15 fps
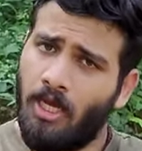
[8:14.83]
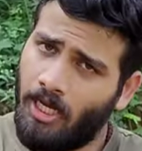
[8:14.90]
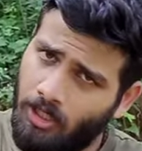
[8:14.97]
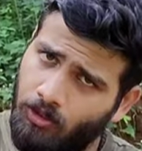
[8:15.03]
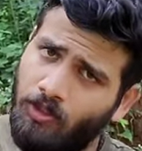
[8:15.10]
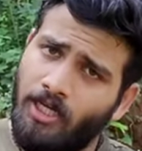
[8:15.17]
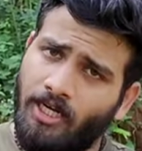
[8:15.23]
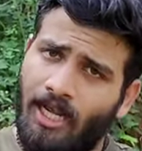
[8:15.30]

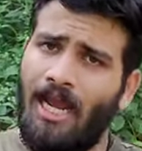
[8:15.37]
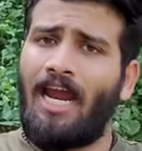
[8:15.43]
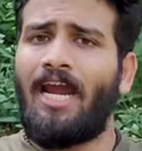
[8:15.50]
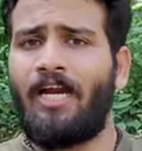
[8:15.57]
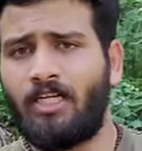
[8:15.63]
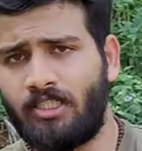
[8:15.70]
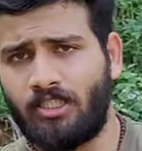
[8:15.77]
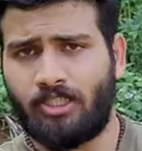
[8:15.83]
and you can
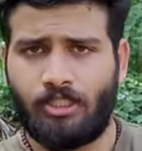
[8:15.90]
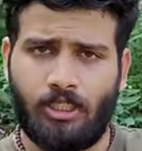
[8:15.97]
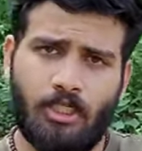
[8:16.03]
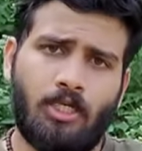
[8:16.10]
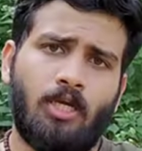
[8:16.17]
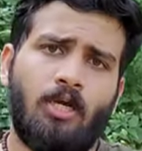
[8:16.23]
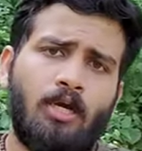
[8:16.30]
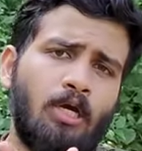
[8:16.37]
add the
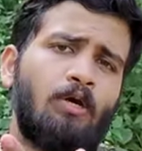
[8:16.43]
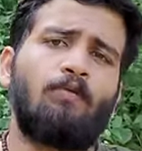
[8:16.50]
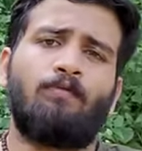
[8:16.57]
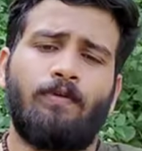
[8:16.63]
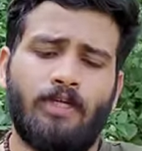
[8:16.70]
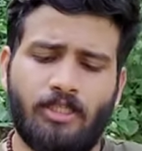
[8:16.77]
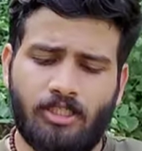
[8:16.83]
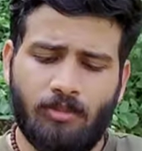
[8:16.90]
stick
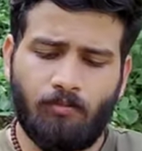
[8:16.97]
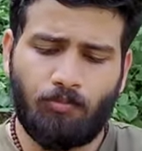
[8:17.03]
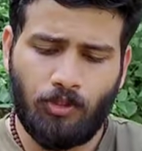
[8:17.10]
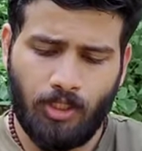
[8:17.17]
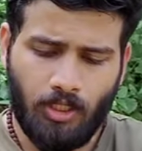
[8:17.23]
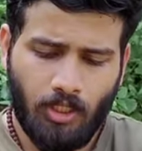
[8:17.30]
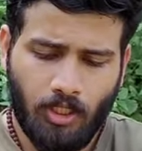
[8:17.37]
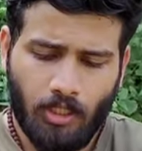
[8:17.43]
very
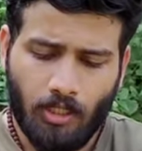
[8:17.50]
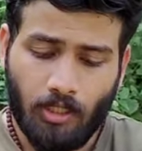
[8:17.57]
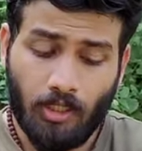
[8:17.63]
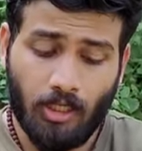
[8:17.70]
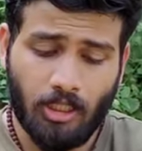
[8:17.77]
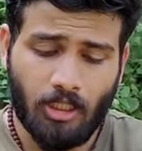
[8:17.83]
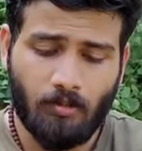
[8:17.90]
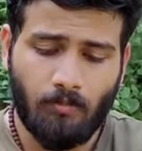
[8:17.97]
simply,
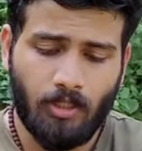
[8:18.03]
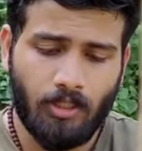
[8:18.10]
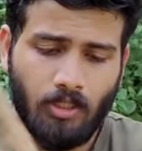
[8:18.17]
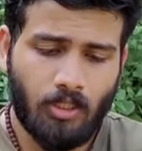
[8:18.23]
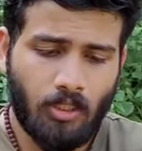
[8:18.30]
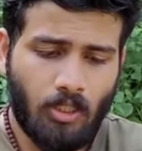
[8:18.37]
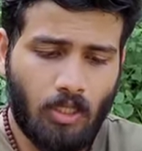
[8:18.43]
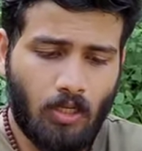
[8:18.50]
nothing but
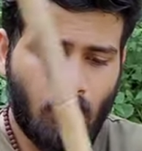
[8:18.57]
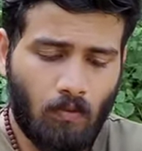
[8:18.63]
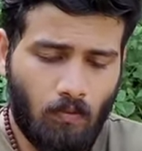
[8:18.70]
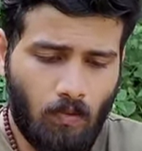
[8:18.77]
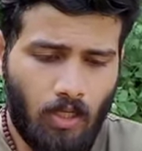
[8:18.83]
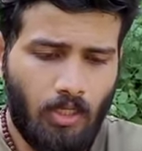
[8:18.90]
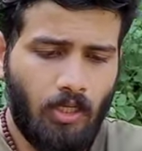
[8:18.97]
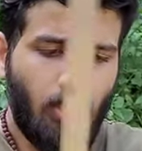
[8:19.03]

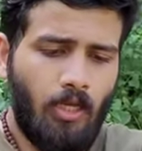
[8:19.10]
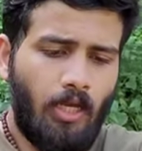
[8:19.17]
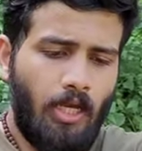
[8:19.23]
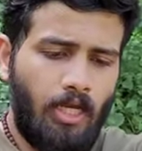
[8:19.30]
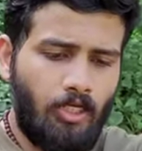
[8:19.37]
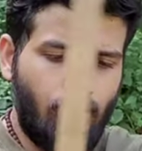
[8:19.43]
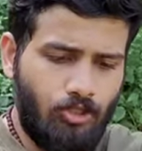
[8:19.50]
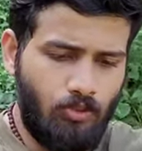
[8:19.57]
1
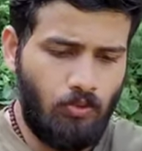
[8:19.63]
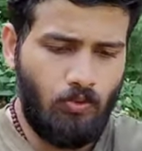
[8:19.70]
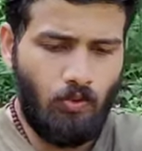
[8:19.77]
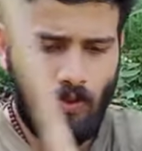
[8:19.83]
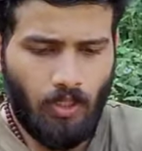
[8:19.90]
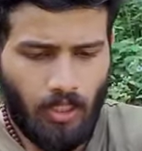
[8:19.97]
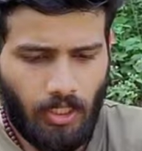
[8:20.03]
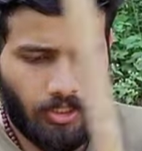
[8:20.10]
and 2
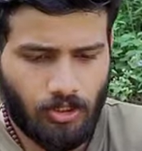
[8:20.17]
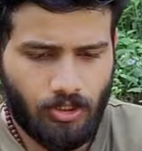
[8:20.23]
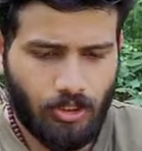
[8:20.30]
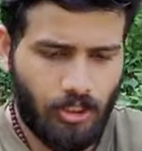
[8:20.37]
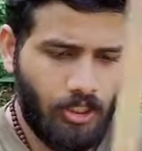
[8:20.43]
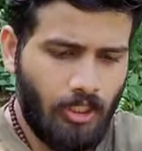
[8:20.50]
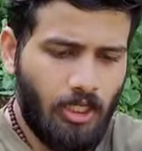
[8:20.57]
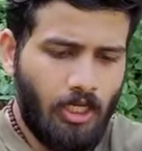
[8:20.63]
and
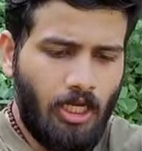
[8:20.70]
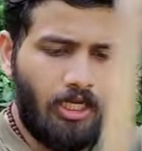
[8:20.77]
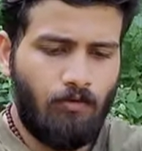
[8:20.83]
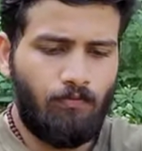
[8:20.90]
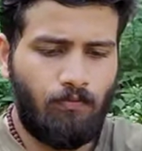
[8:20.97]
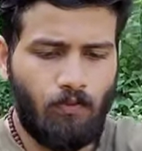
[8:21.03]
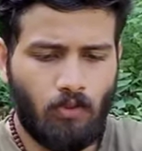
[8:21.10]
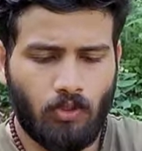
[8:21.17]
3 and
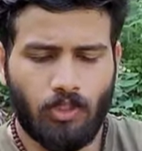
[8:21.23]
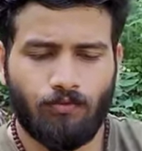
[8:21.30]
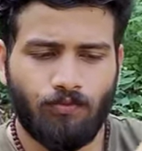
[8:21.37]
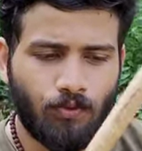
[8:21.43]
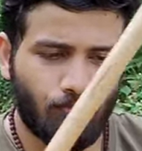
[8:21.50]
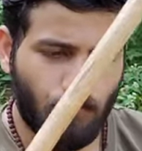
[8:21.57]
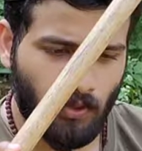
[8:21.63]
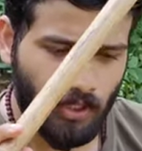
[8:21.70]
4. If
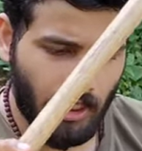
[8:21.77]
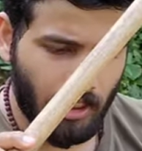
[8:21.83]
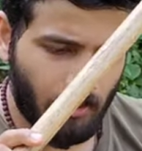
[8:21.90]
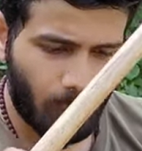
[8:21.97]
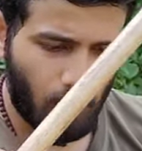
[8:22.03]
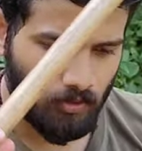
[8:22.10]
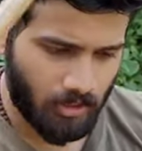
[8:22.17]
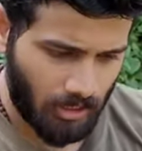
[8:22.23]
you forget
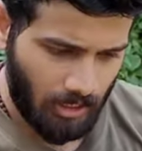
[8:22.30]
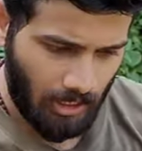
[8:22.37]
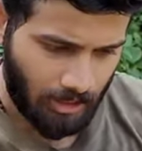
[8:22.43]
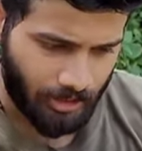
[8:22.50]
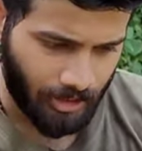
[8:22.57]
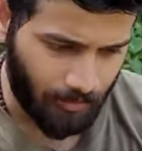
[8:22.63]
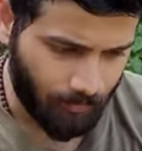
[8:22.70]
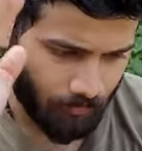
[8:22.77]
about the
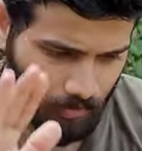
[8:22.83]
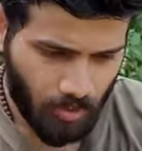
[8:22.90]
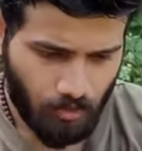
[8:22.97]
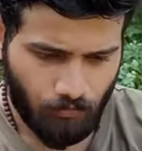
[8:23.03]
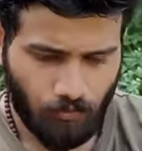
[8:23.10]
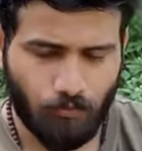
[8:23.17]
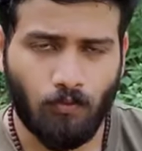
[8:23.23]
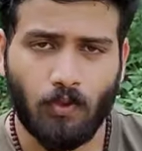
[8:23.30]
lathi,
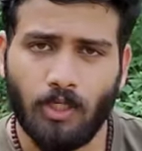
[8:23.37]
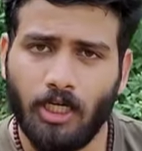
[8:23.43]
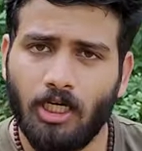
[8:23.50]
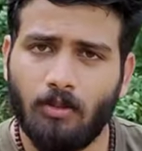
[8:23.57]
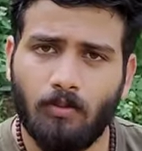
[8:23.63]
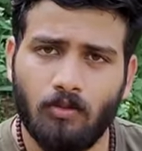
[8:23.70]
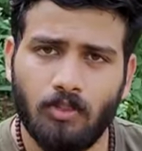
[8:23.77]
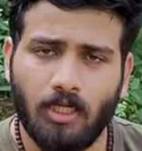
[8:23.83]
if you forget
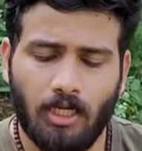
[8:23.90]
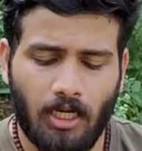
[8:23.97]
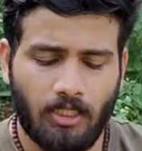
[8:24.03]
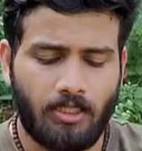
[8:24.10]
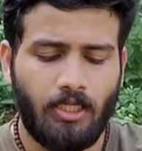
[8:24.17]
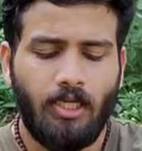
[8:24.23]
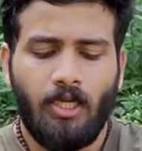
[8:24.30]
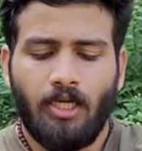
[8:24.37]
about the
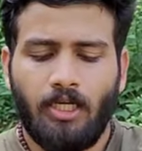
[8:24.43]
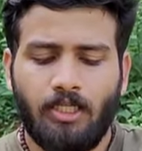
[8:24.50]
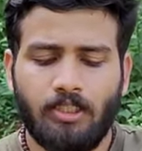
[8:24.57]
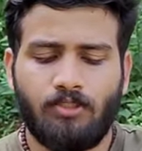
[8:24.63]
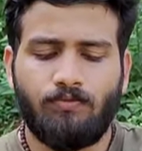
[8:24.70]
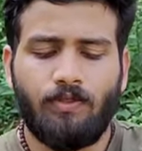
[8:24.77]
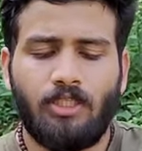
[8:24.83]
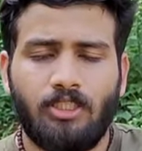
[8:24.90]
lathi, it
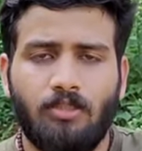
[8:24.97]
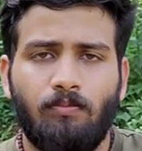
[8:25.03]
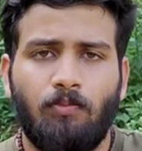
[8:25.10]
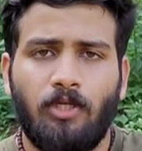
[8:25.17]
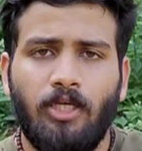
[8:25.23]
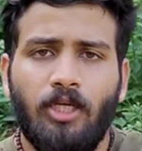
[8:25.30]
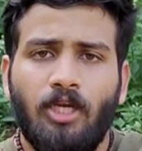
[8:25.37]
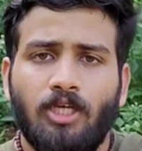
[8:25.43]
is very
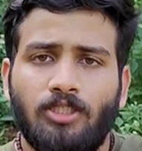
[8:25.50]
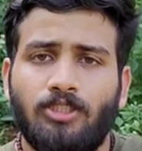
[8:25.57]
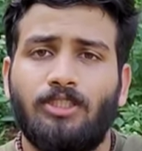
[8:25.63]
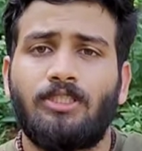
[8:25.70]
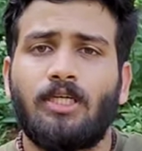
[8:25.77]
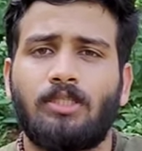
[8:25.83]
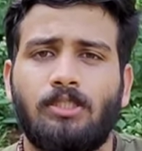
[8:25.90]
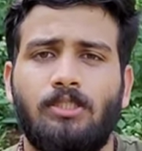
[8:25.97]
simply
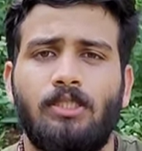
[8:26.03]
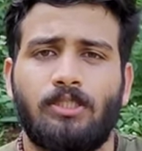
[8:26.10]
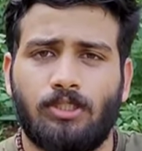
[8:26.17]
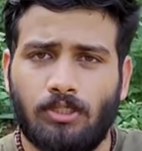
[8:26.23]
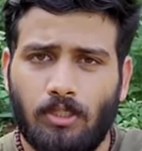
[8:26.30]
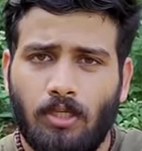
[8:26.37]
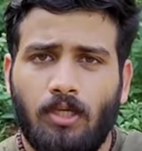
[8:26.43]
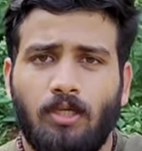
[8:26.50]
just
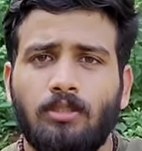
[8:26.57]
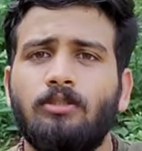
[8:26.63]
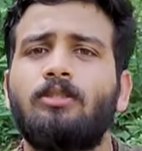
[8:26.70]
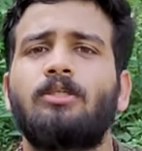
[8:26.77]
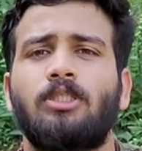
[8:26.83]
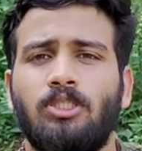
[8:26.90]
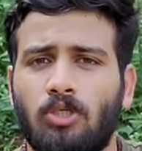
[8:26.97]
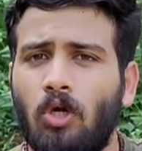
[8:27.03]
this.
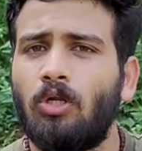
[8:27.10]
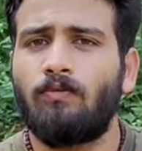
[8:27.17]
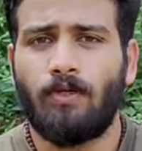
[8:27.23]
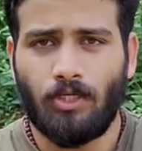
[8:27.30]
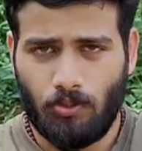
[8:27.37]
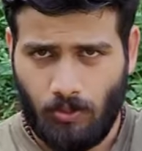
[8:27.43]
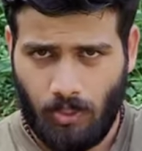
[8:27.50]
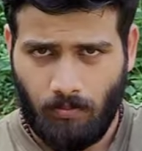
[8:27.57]
This is all we
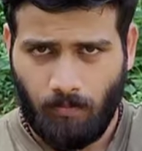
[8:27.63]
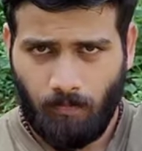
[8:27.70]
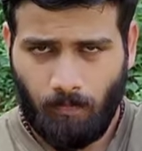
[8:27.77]
are doing.